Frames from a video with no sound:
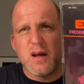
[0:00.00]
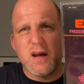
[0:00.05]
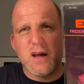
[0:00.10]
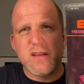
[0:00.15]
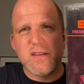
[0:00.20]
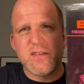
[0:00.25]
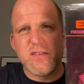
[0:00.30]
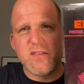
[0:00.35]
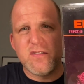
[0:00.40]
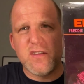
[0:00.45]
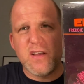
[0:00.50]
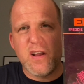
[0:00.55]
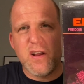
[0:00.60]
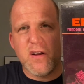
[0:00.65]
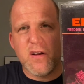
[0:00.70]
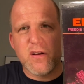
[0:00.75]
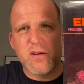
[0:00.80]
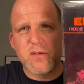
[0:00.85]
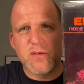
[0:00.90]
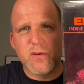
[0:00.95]
This is
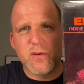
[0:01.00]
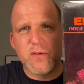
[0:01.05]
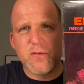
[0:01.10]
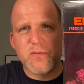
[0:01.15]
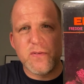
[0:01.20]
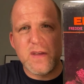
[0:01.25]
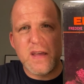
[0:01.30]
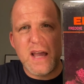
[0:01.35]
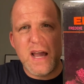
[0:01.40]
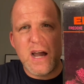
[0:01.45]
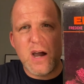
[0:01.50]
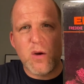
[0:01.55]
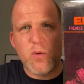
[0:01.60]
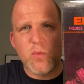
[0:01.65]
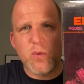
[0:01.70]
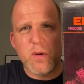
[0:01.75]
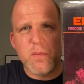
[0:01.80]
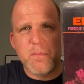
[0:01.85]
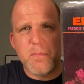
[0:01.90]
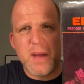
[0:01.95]
Eric Dolphy,
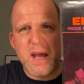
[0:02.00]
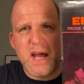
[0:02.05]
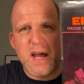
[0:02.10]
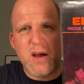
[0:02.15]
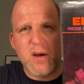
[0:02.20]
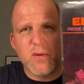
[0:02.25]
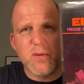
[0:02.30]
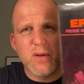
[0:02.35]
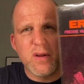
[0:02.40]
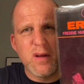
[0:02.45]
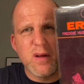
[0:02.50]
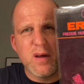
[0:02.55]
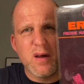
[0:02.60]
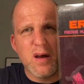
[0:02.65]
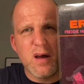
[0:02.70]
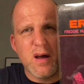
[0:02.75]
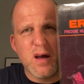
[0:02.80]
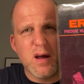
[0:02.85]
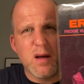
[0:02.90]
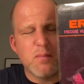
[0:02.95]
Outward Bound.
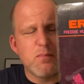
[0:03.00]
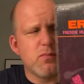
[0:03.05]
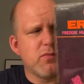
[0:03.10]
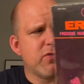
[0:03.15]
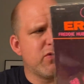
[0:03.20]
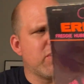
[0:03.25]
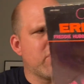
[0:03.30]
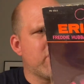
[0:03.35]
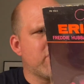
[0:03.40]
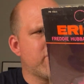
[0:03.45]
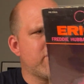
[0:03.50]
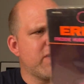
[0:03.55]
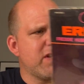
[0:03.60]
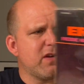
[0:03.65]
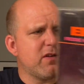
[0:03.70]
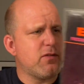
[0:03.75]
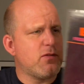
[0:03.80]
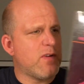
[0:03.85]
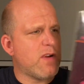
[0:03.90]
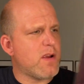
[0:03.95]

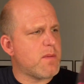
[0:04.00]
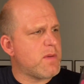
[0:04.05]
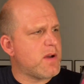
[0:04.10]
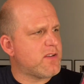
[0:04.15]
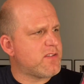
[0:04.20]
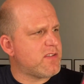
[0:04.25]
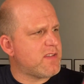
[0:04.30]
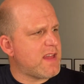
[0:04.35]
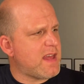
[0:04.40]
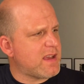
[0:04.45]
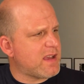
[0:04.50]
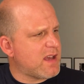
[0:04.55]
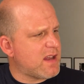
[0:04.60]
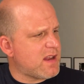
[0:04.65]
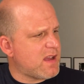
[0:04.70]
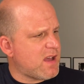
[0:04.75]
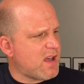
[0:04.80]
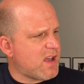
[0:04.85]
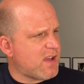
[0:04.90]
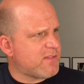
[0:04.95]
Dolphy very much in that kind
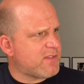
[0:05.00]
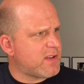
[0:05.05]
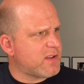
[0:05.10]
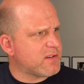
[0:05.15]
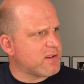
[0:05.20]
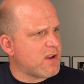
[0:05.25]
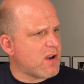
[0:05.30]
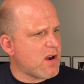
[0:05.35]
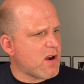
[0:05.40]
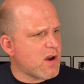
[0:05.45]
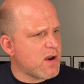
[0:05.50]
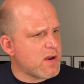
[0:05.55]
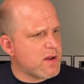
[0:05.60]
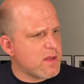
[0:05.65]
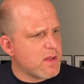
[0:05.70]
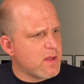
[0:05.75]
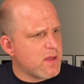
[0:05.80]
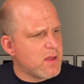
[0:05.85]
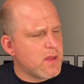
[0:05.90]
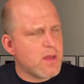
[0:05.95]
of avant-garde,
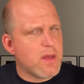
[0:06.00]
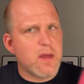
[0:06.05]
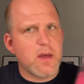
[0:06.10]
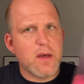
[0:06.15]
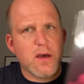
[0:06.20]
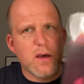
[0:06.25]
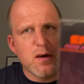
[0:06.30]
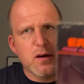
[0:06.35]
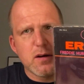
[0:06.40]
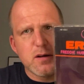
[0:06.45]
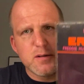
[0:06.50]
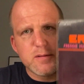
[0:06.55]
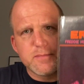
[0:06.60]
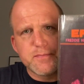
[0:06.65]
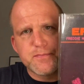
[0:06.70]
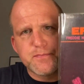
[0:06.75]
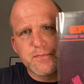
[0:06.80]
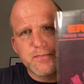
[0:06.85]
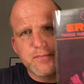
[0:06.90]
um,